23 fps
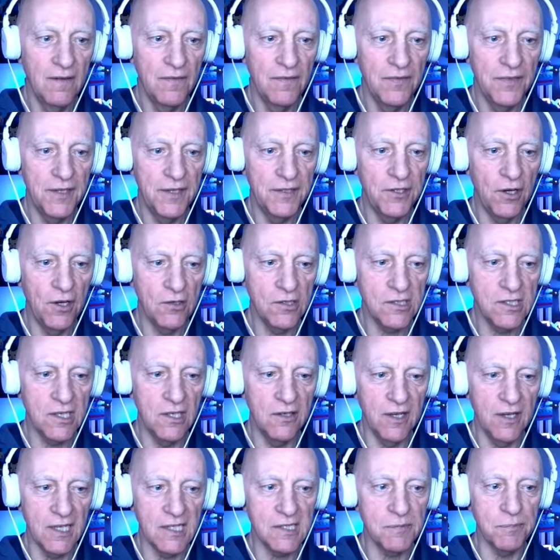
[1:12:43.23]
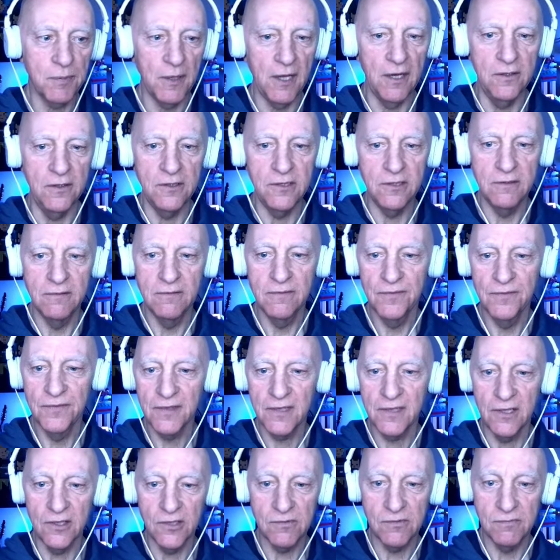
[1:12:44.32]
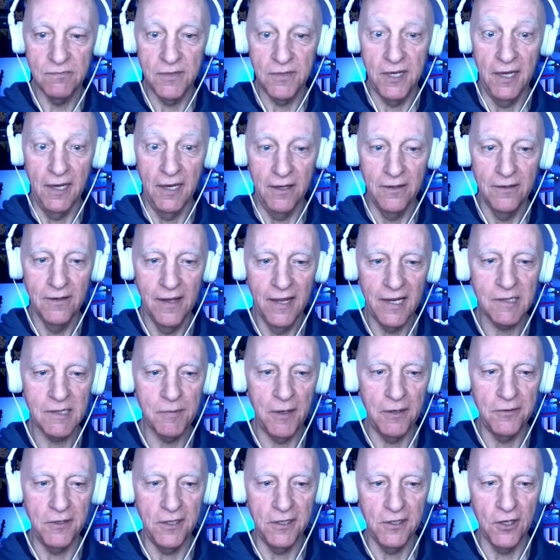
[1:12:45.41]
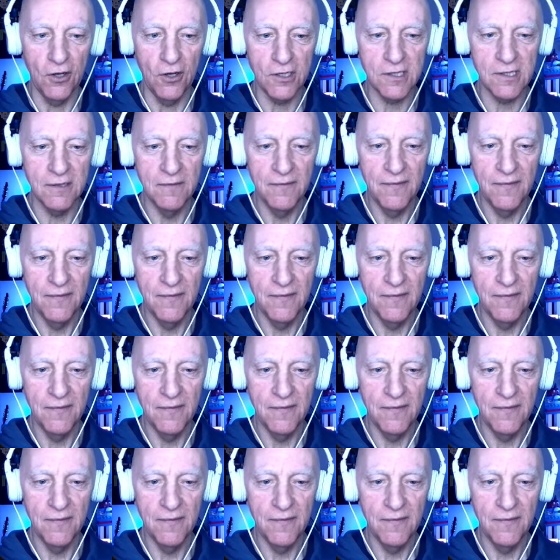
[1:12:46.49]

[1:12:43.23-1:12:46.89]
The dog's going to explode. Because, you know, exploding dogs.